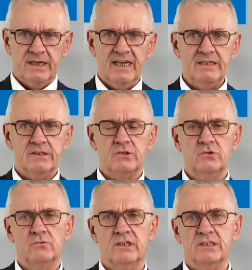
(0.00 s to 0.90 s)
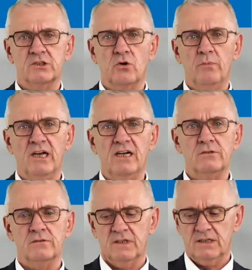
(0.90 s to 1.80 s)
related to what is coming
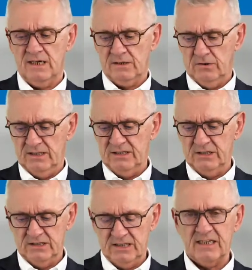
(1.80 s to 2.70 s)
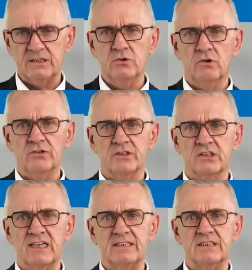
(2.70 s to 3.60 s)
out of the calculations, and that you
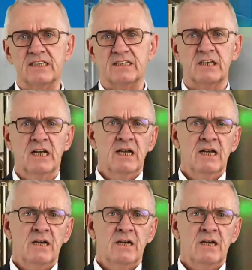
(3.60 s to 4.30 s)
understand things.